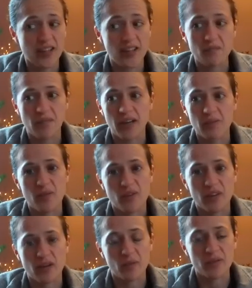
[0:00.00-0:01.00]
I thought my
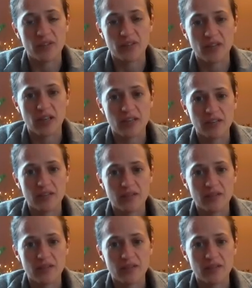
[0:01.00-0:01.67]
program was great.